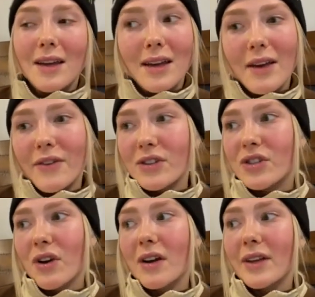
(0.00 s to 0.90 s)
if you're
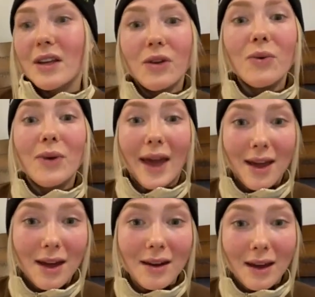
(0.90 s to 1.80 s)
struggling you
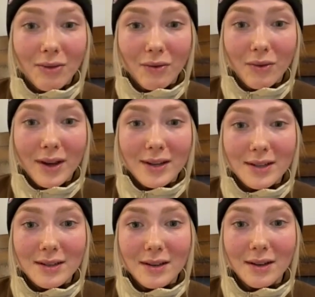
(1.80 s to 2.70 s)
can get through
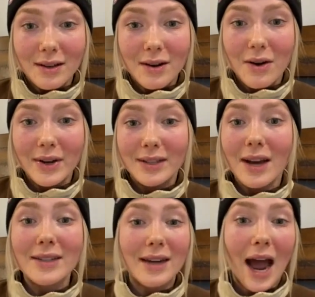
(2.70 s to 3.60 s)
this you know it
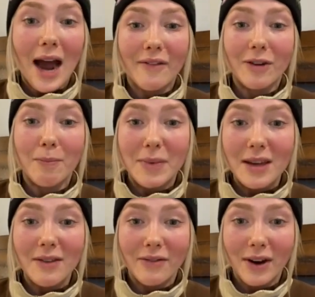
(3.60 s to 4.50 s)
doesn't have to
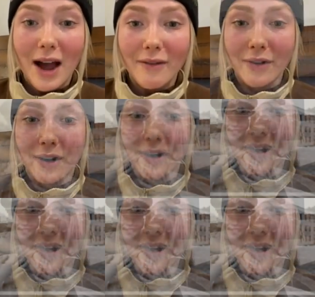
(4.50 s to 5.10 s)
be forever